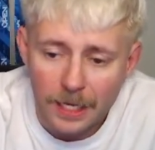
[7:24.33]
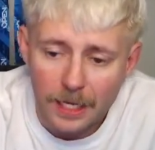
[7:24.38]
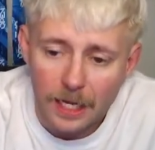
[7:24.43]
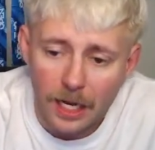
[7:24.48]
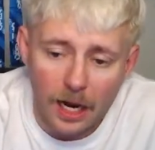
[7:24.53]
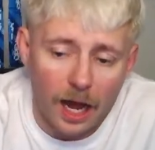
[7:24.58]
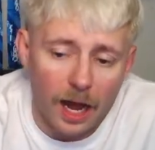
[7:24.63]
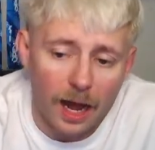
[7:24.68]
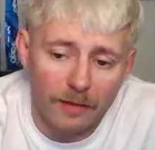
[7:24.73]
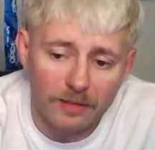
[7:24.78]

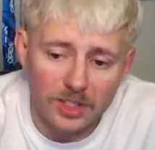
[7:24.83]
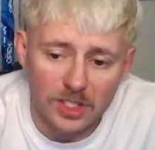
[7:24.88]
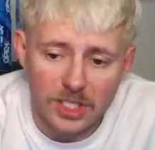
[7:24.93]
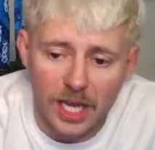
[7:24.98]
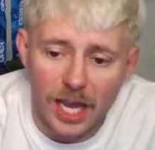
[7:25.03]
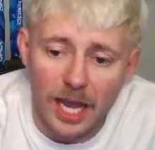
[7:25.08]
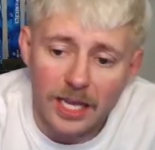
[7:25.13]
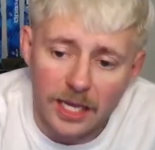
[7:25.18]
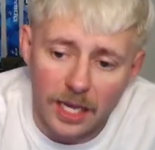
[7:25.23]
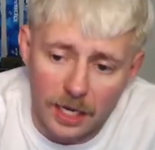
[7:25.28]
Now,
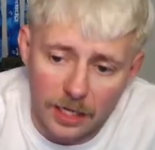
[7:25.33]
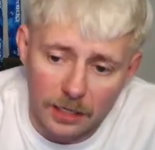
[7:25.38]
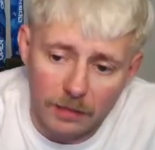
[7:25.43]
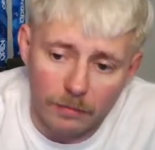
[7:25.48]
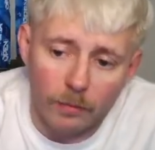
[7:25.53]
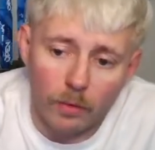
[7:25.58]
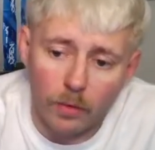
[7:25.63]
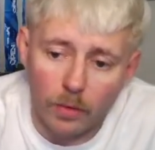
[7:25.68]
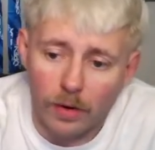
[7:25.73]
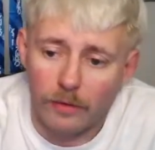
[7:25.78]
obviously, I can't
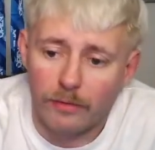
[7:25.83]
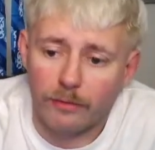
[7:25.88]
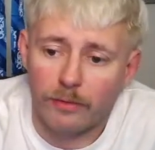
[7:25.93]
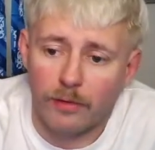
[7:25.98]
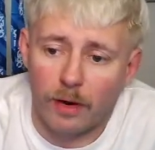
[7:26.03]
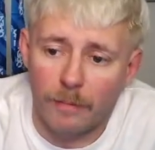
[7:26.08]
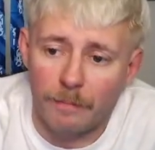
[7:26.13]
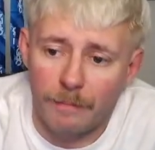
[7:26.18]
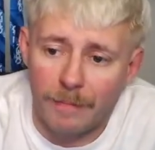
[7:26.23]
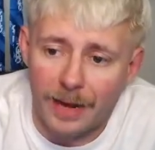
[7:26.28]
Kimura
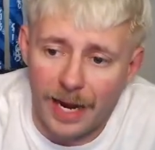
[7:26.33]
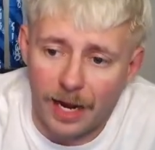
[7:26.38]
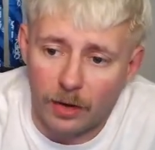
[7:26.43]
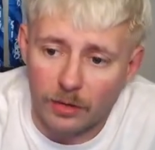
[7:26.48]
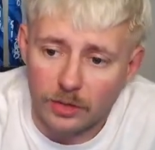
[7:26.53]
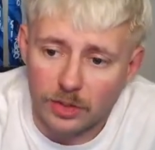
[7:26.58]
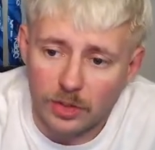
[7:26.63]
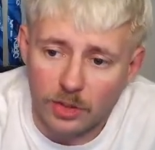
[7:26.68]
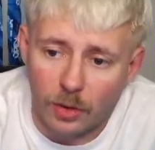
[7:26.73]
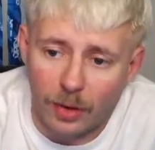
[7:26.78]
from
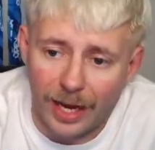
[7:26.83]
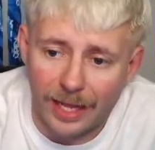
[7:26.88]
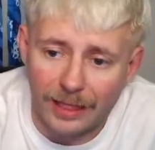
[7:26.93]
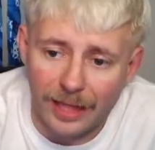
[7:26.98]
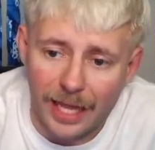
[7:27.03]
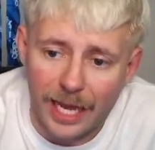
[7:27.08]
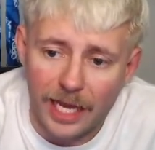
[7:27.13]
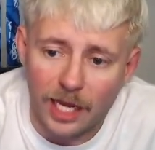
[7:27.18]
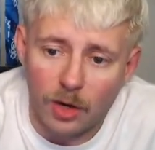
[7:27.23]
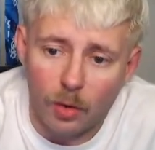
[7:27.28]
mount, so I
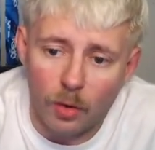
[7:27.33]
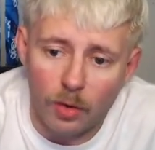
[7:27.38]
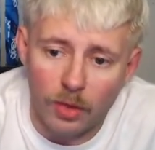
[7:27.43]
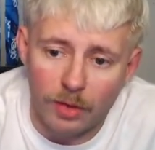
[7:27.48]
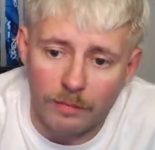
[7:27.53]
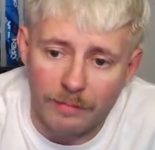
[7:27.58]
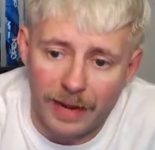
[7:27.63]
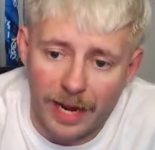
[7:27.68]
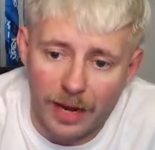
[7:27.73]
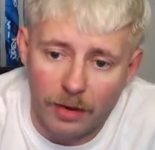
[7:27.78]
let go of the
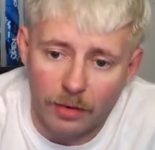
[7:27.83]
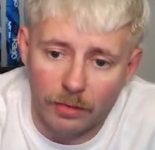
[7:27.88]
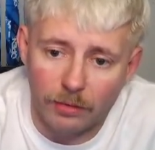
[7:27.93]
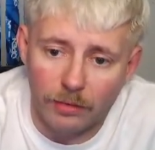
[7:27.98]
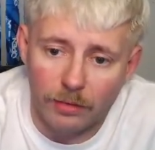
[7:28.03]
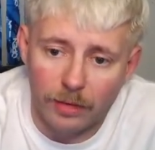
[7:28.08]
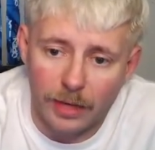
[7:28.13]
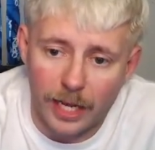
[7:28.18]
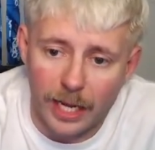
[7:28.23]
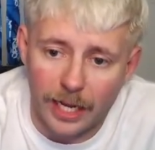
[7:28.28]
mount
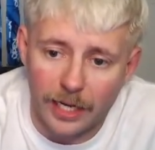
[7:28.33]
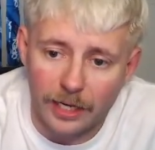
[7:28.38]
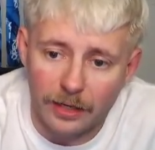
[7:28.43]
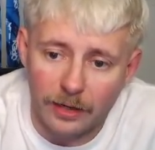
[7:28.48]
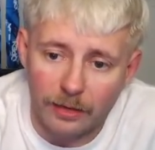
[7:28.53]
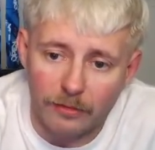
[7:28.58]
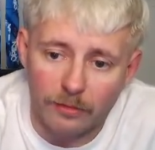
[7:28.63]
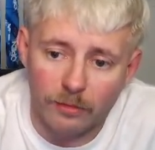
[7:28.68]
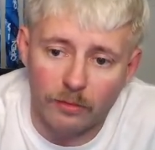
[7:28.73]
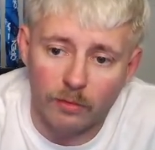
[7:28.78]
and
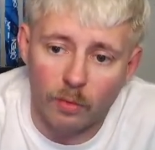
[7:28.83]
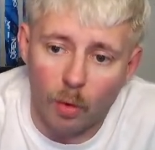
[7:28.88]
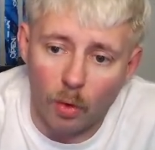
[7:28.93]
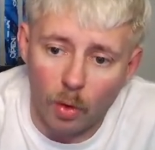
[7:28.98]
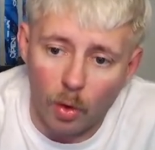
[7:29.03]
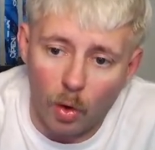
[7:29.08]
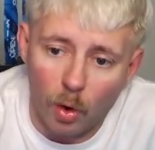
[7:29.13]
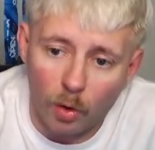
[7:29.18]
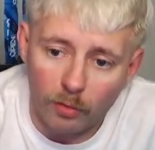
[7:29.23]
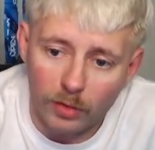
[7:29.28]

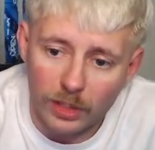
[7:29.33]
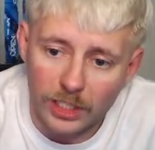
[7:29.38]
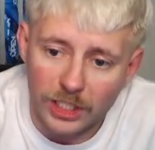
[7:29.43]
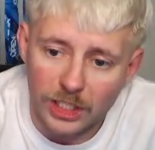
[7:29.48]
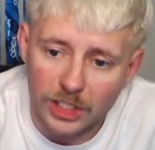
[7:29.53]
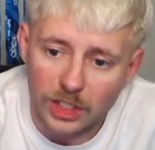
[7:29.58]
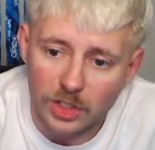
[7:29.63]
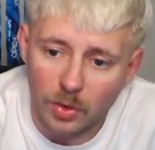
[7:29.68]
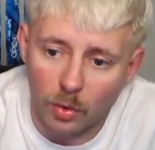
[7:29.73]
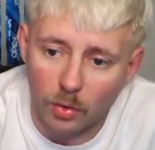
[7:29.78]
roll over
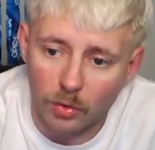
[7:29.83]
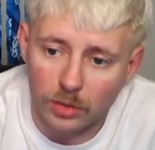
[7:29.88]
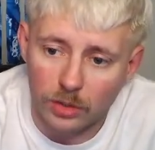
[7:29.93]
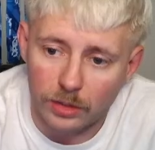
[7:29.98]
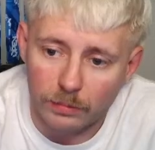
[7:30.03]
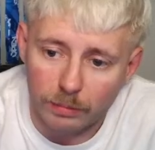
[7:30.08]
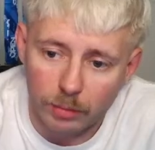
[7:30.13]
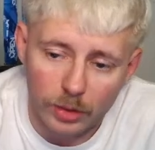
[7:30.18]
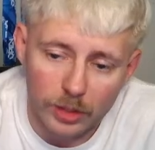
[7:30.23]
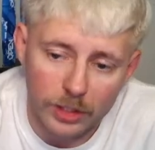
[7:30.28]
his
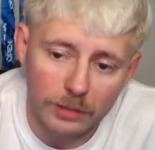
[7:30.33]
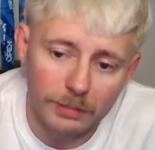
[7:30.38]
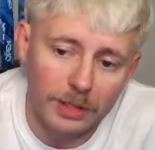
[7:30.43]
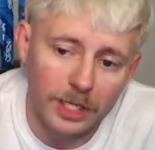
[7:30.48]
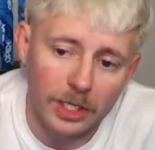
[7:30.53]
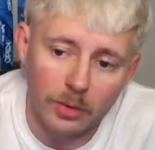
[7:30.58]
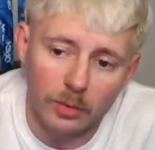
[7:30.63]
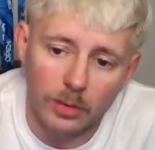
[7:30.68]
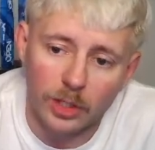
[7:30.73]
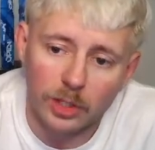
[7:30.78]
shoulder, putting me
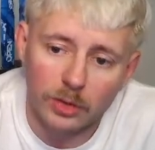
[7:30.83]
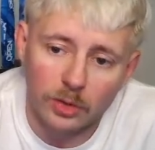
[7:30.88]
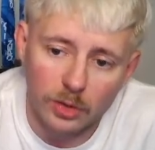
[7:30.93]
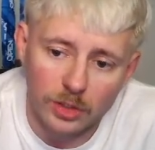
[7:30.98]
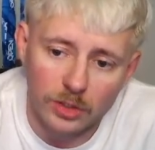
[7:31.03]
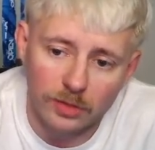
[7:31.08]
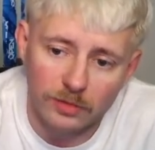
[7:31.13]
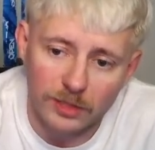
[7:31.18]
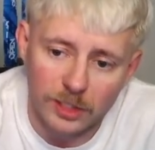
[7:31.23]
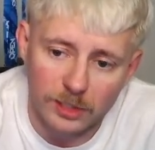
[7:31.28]
into a
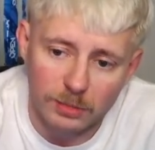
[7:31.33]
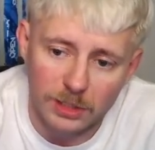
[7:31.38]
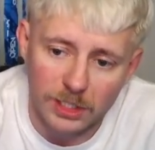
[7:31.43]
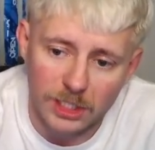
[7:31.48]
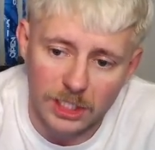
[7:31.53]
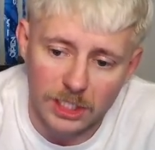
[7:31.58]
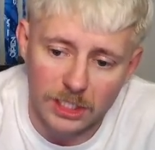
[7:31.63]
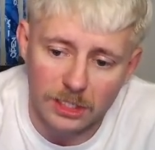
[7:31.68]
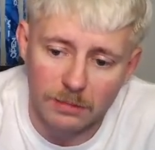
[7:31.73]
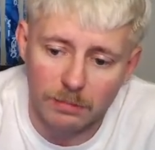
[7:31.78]
crucifix
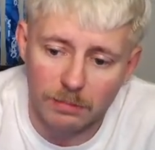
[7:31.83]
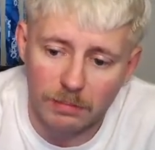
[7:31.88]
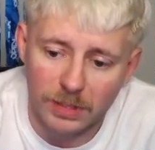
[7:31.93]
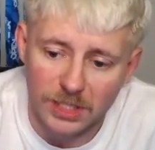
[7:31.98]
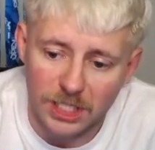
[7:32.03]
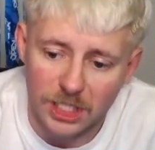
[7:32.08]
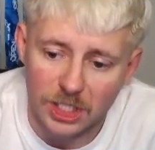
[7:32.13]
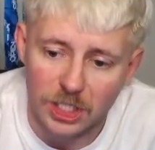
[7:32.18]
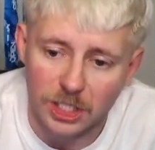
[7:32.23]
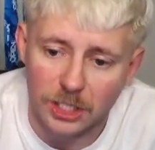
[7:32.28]

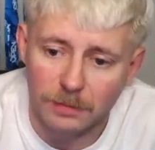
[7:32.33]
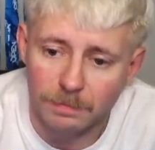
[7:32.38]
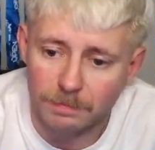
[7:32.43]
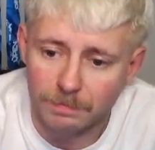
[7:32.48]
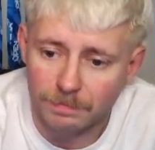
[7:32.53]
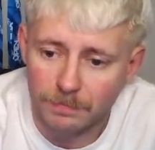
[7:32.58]
position.